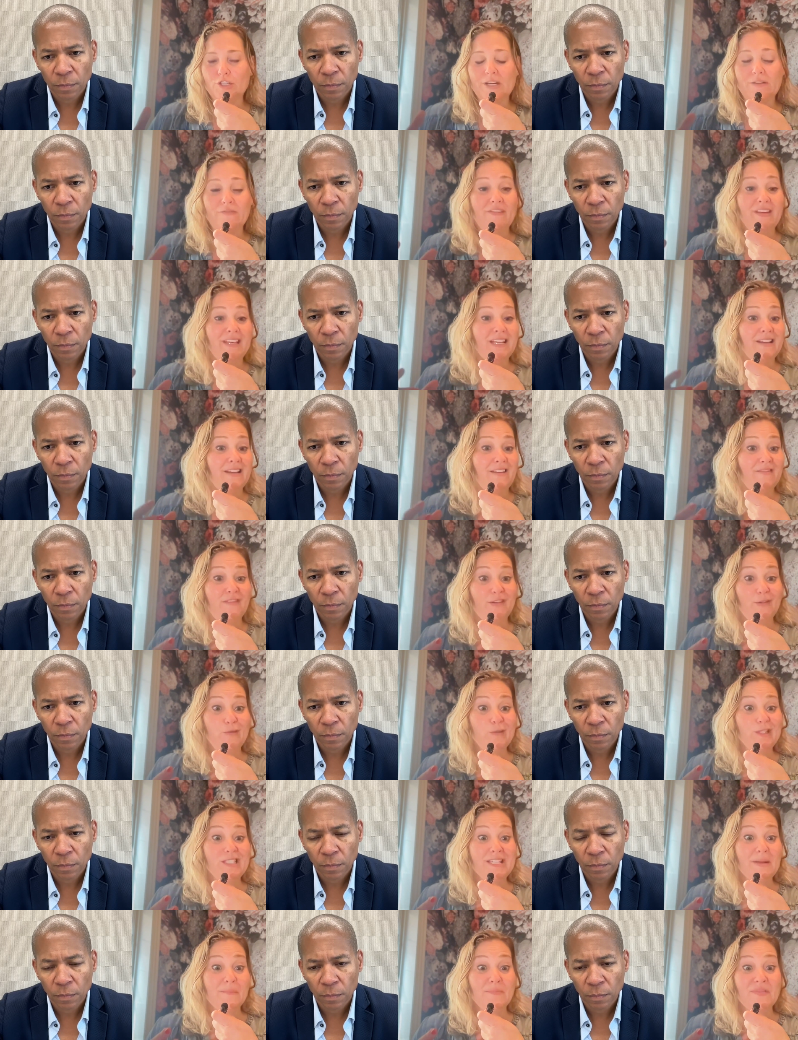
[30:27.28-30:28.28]
Speaker 1: if it if it
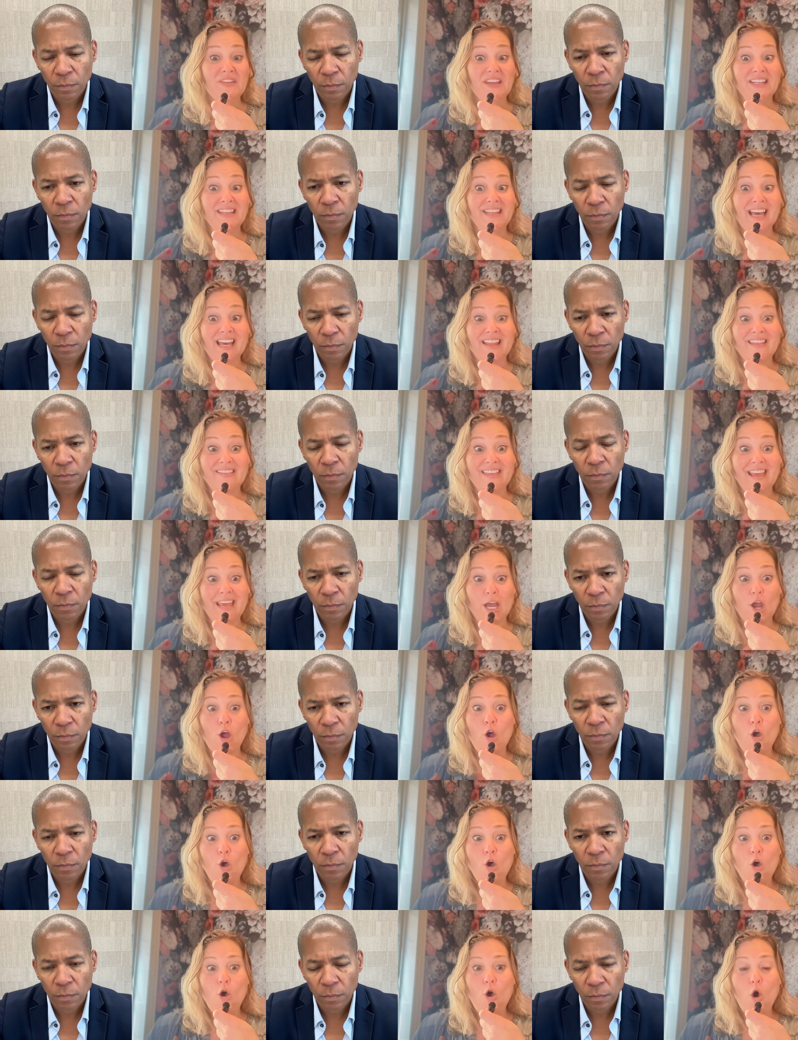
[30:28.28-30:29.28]
was something that
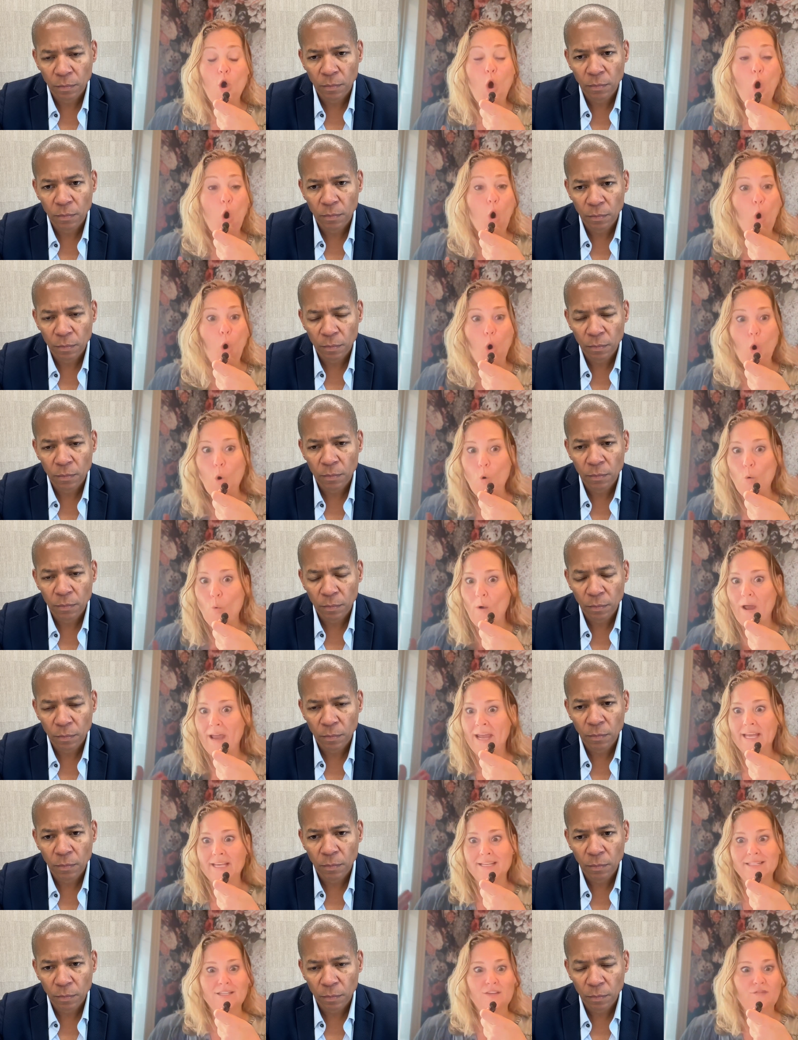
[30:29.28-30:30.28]
they
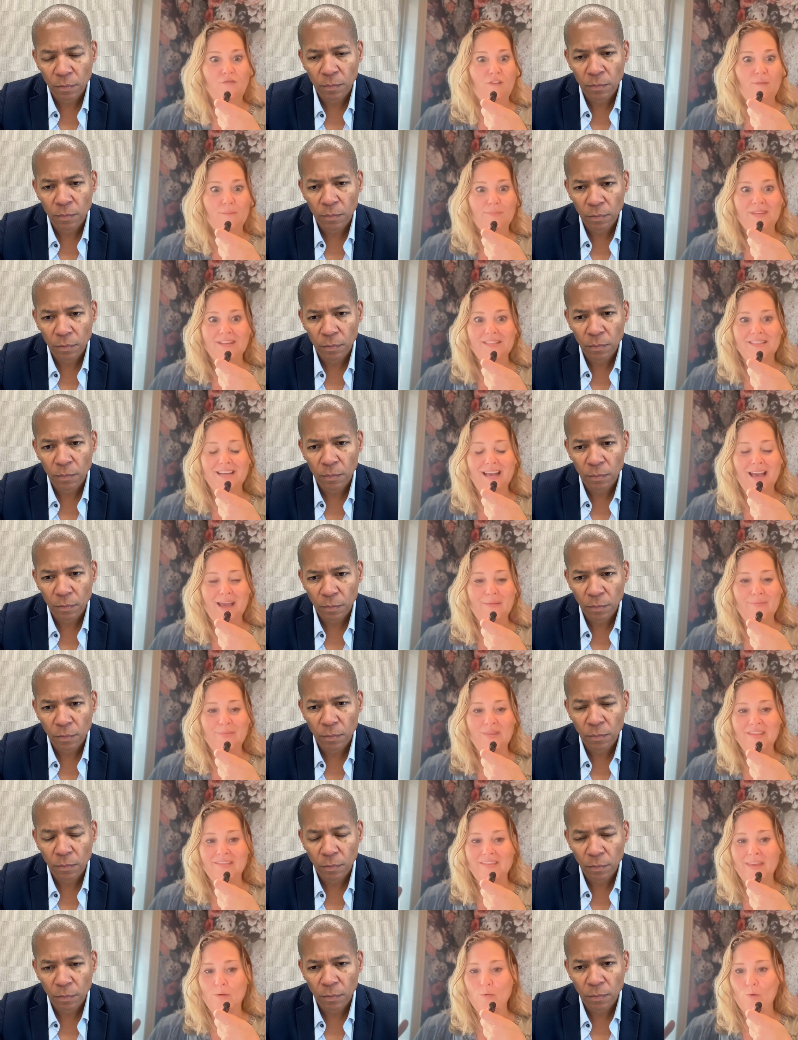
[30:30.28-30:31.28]
always from the
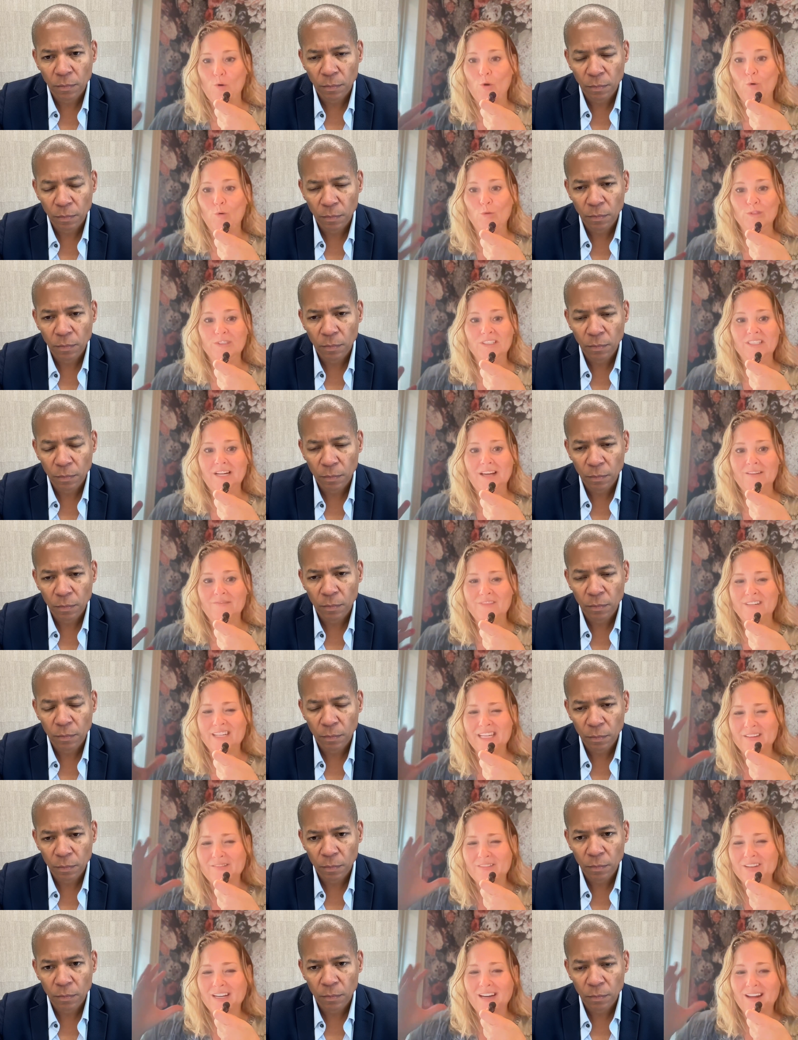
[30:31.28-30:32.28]
time that they were old enough
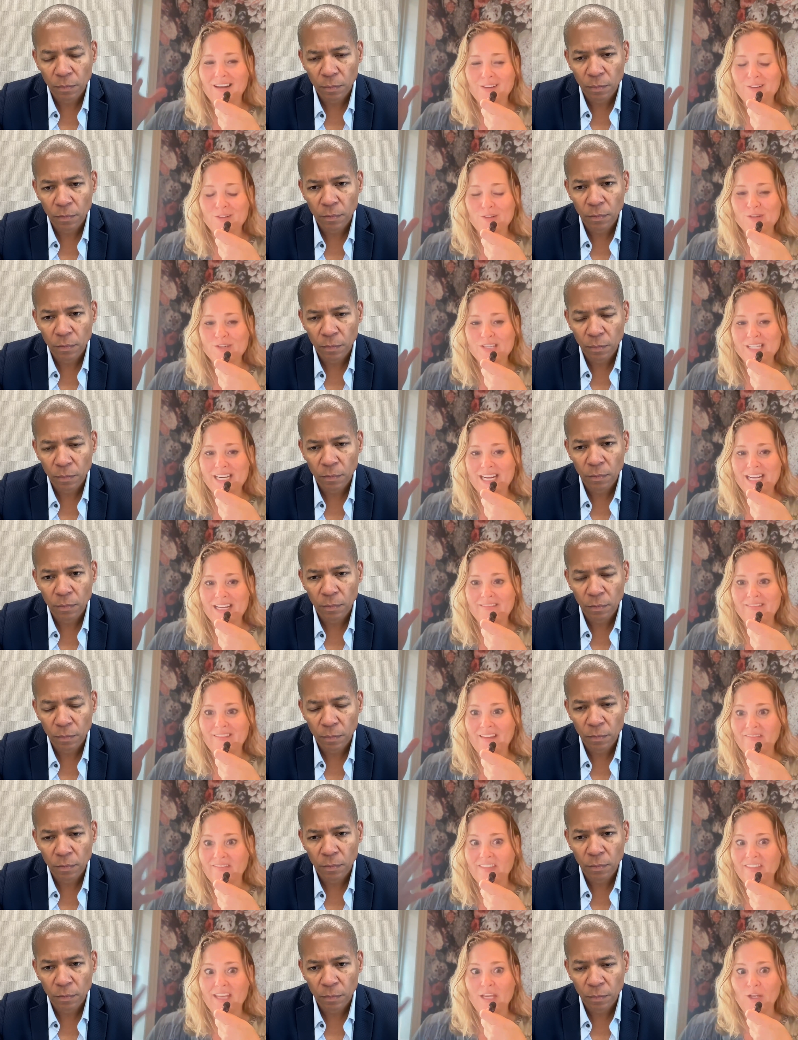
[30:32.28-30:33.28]
to even
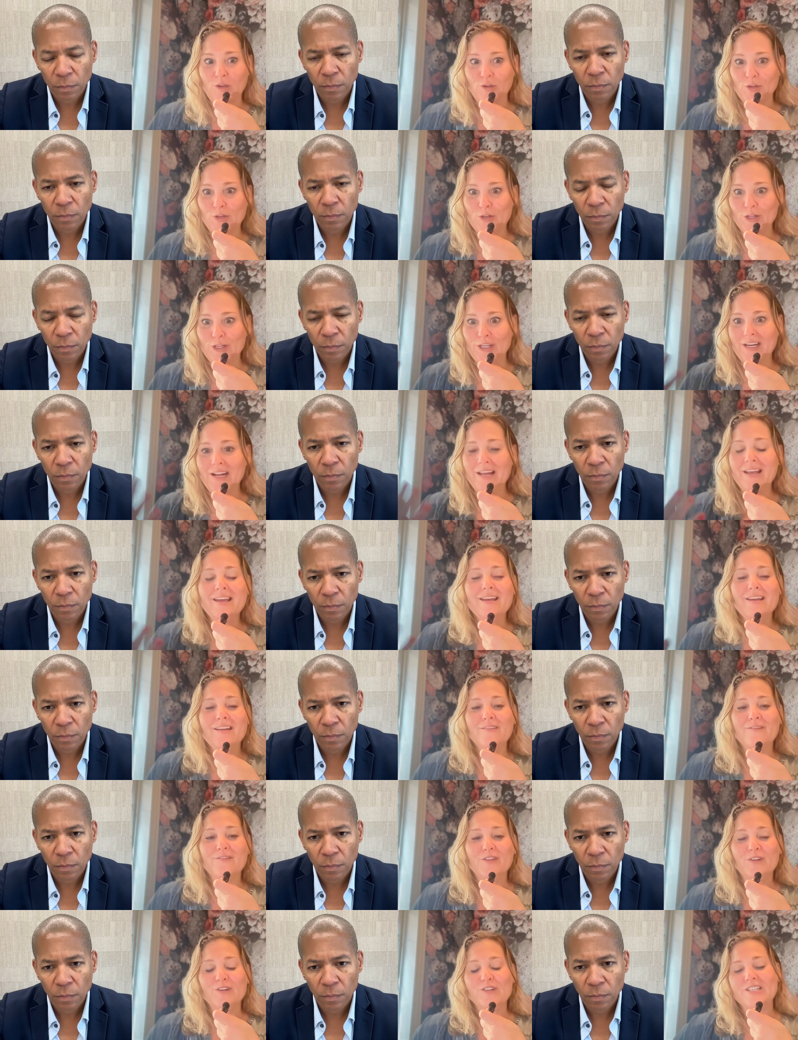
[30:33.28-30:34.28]
understand that they could
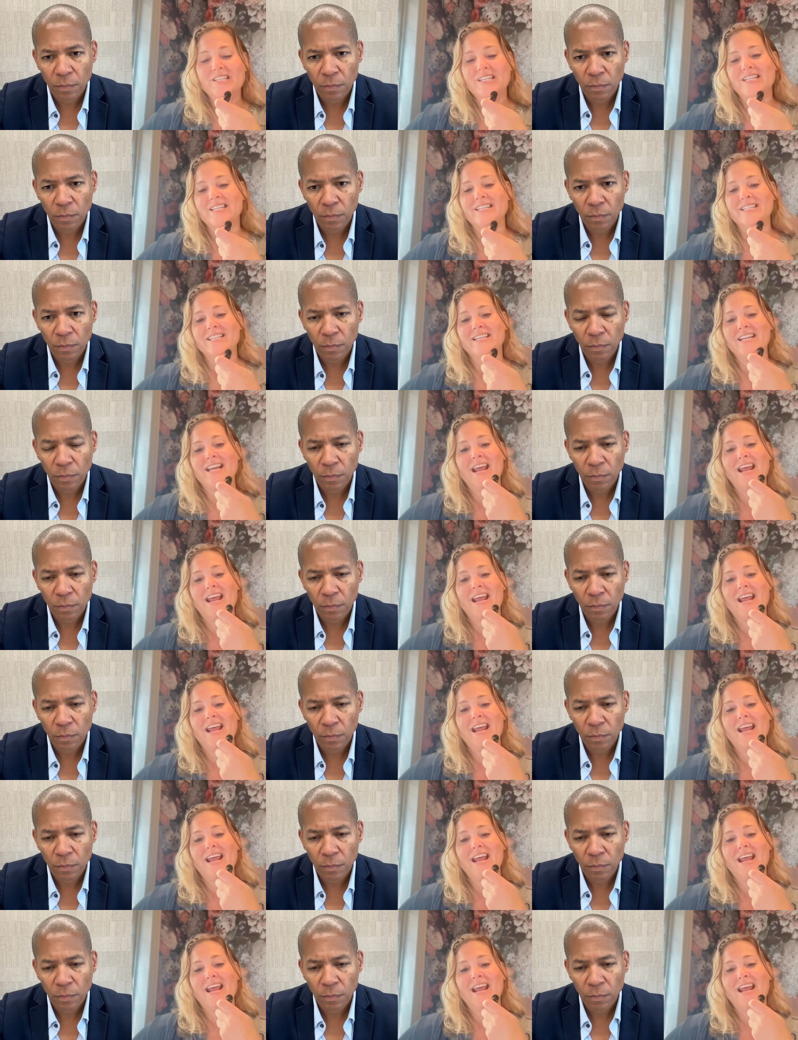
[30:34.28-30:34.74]
versus